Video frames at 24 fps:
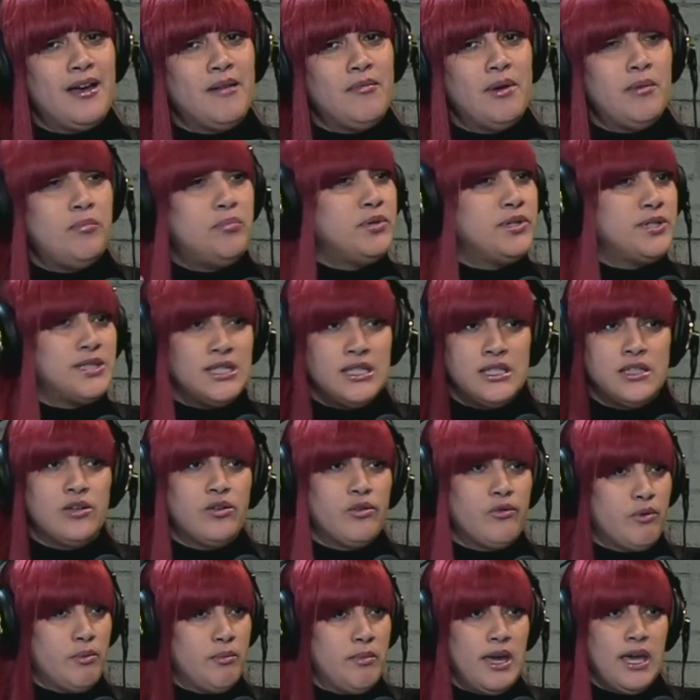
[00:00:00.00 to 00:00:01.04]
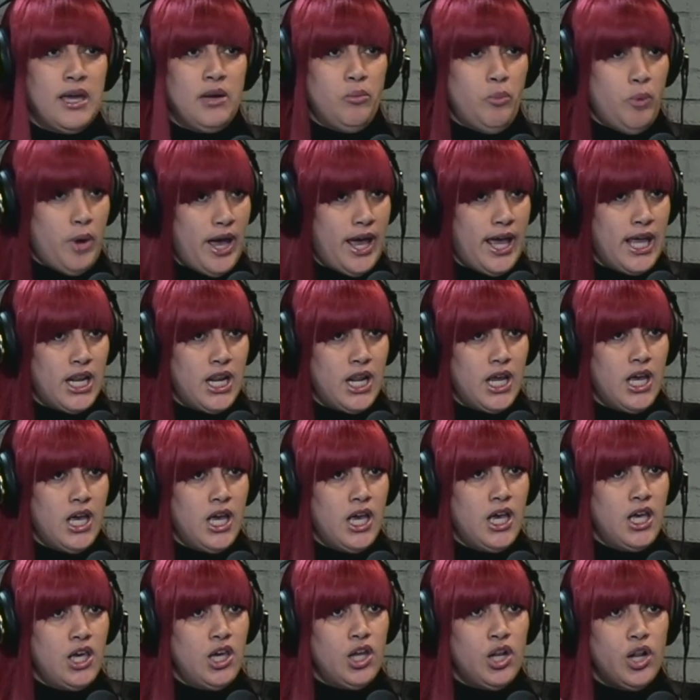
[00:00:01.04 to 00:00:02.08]
my pussy's gonna remain wet.
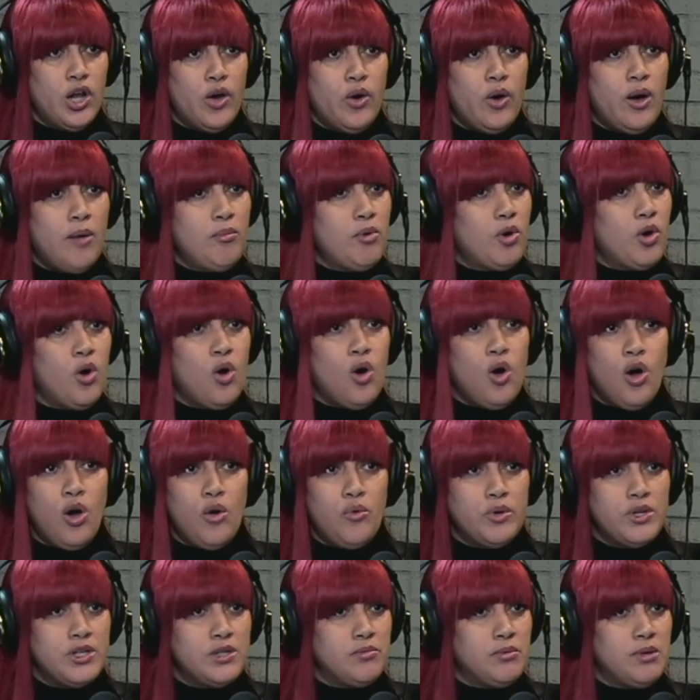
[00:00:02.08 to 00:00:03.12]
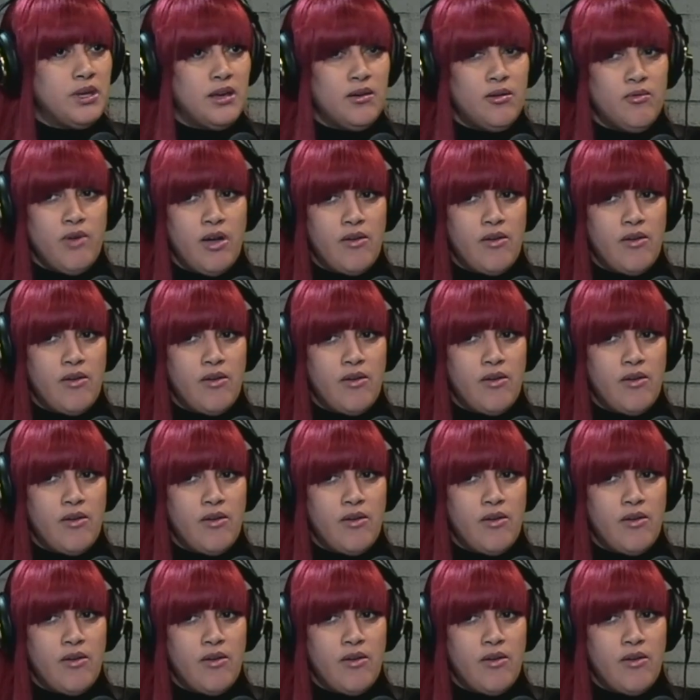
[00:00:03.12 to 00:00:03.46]
You know, I'm gonna always be